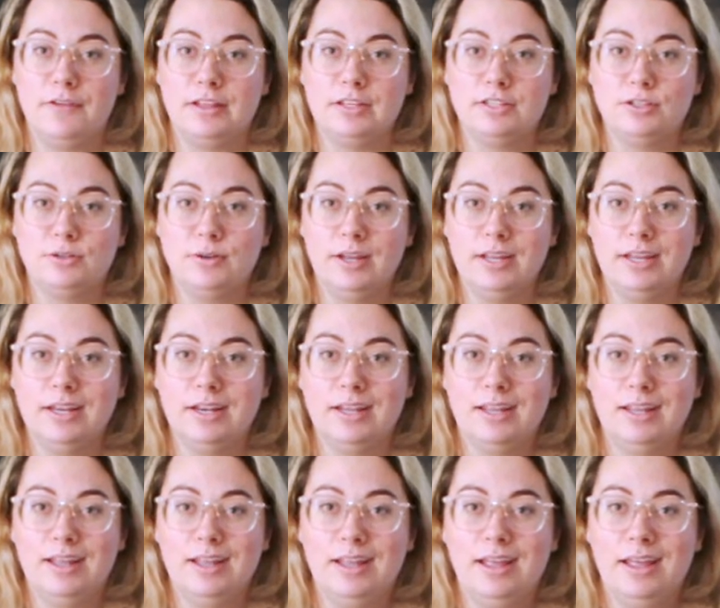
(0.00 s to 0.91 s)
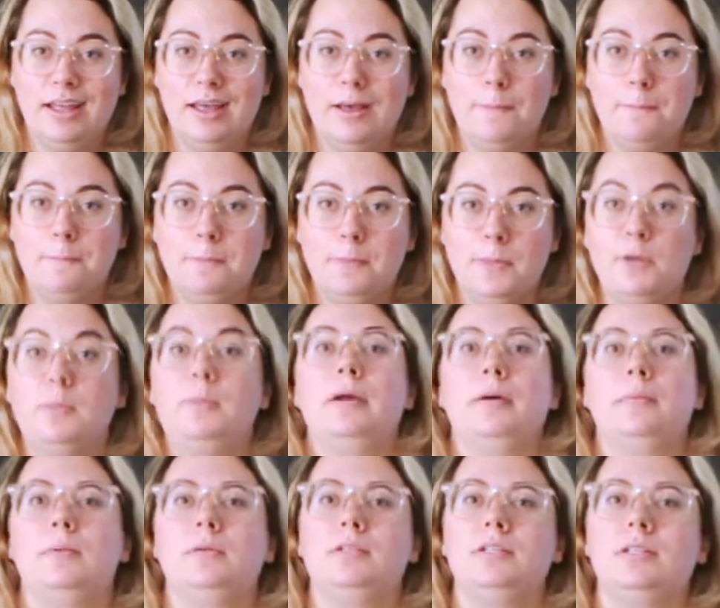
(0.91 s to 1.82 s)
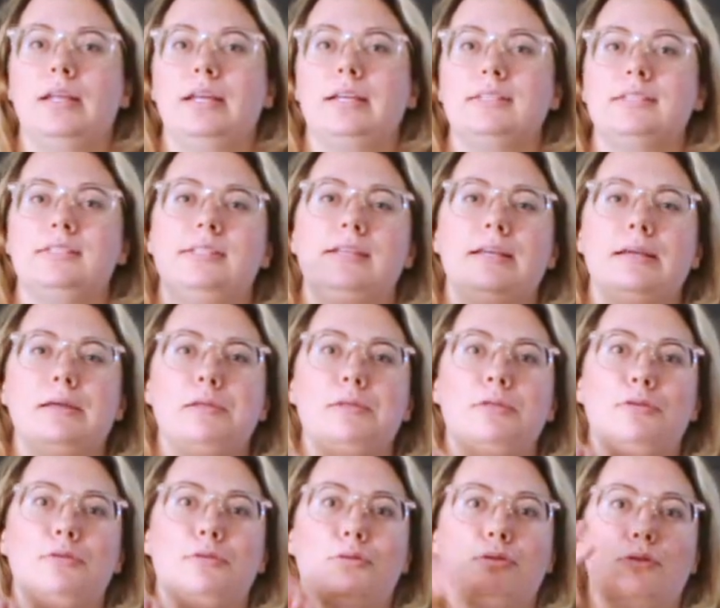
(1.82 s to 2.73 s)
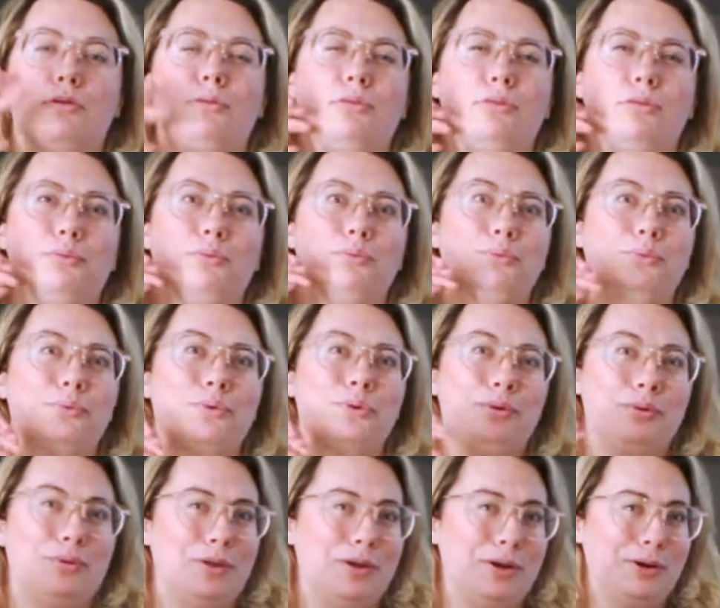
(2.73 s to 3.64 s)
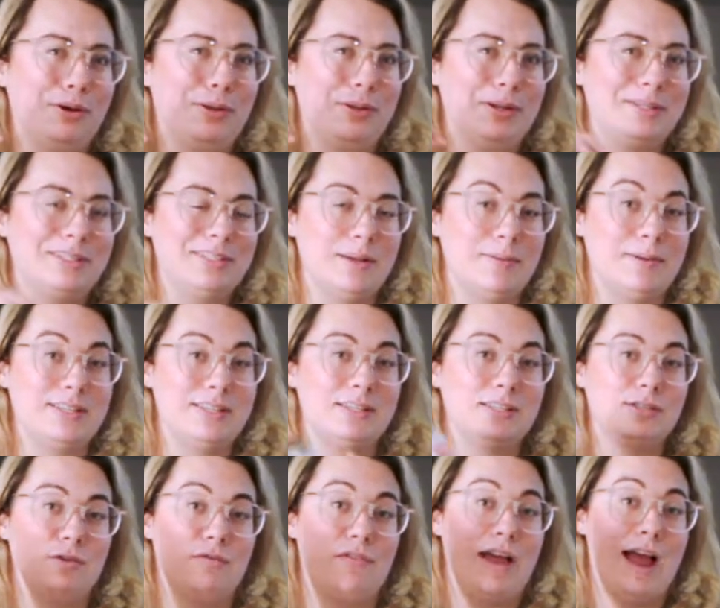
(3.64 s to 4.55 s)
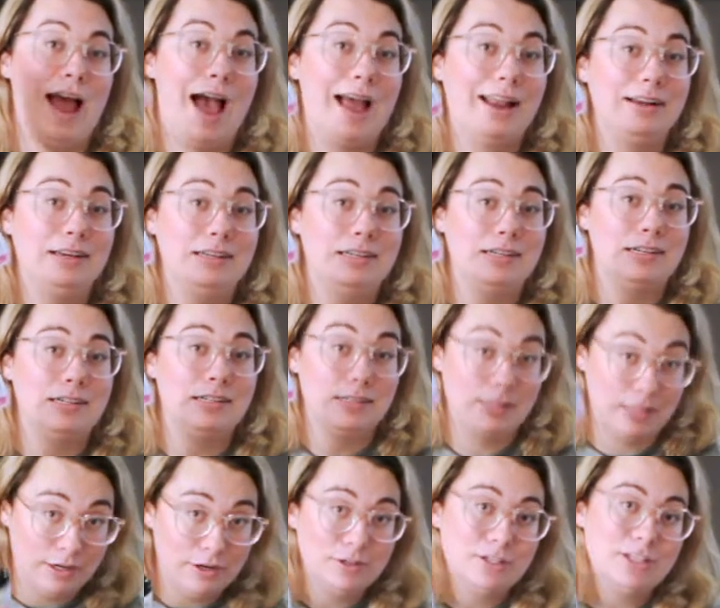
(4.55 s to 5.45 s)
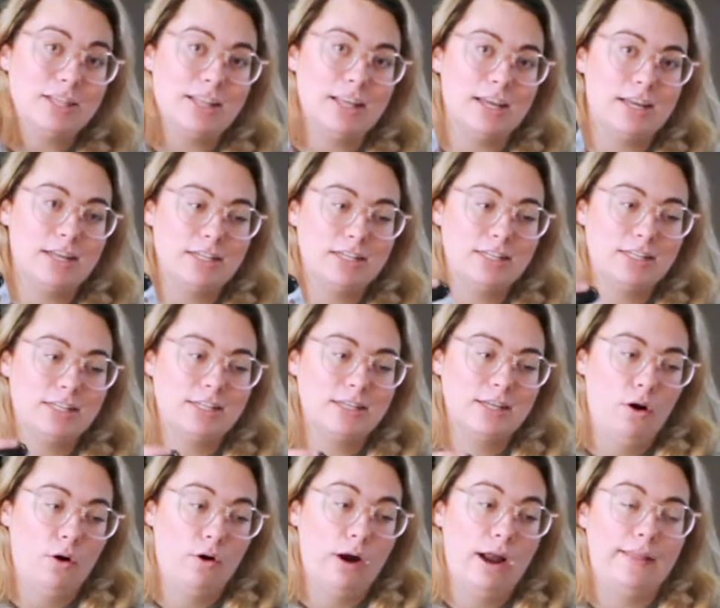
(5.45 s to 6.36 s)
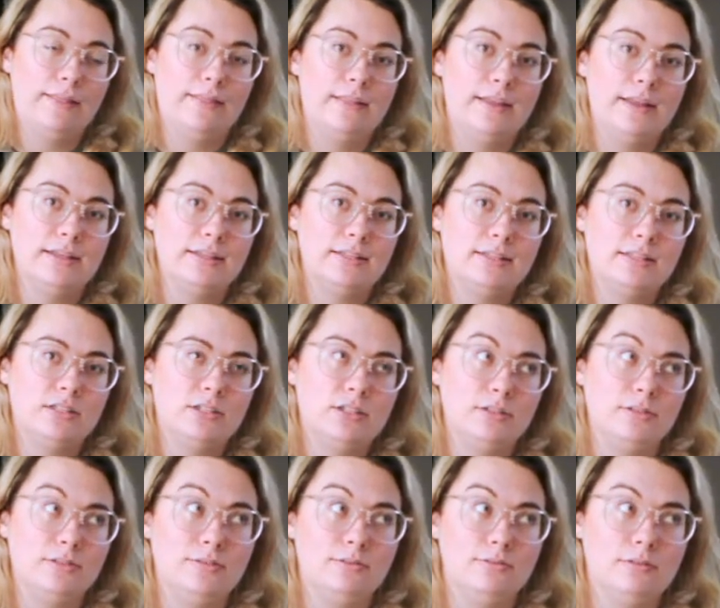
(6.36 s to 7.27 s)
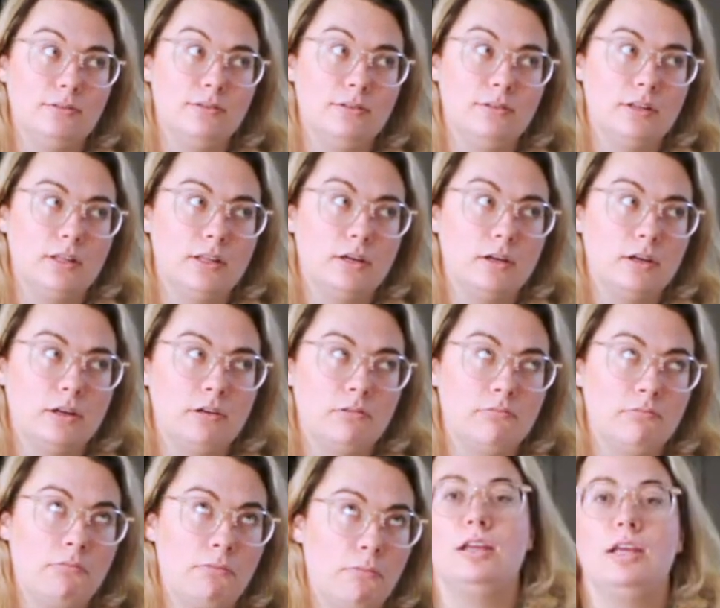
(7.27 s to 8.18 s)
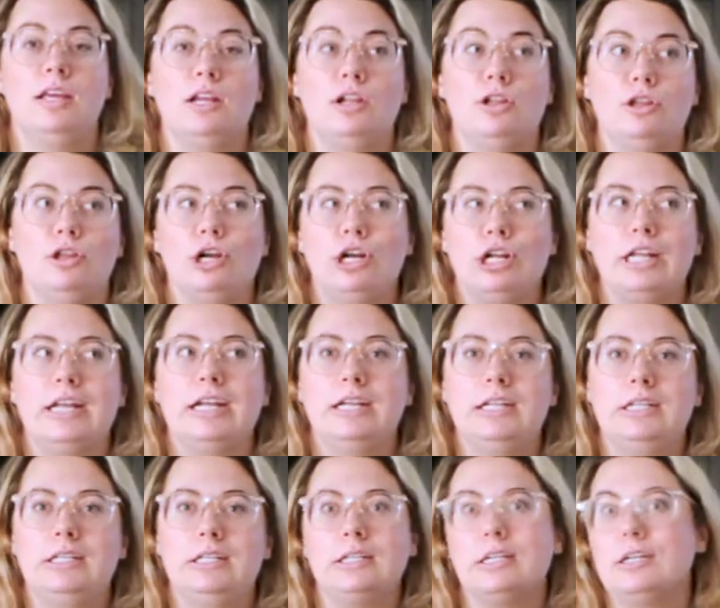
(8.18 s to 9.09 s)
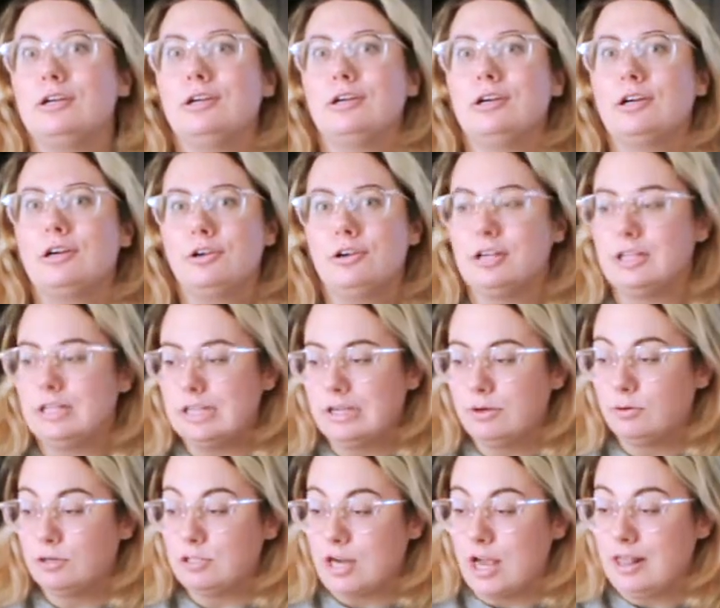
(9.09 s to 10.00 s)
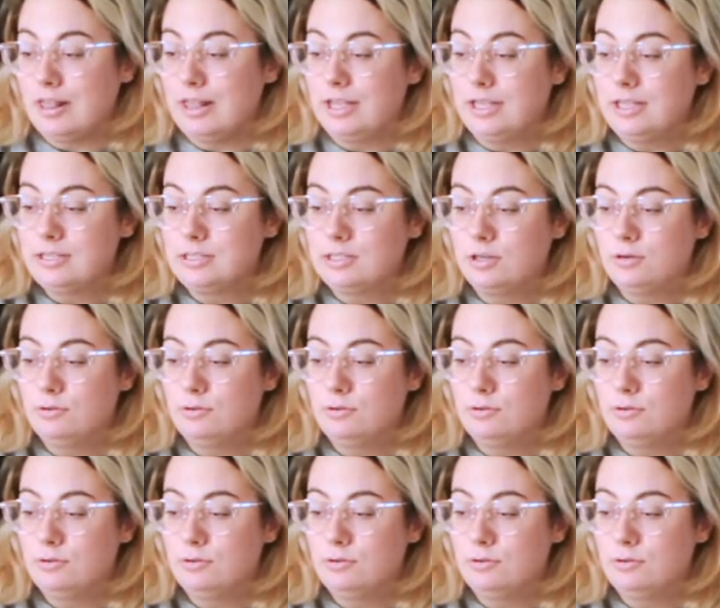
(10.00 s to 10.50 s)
into it, you'll be able to like see it through the acrylic. Does that make sense? So if I add glitter to this, or add this to glitter, it'll look like glitter acrylic, which I think is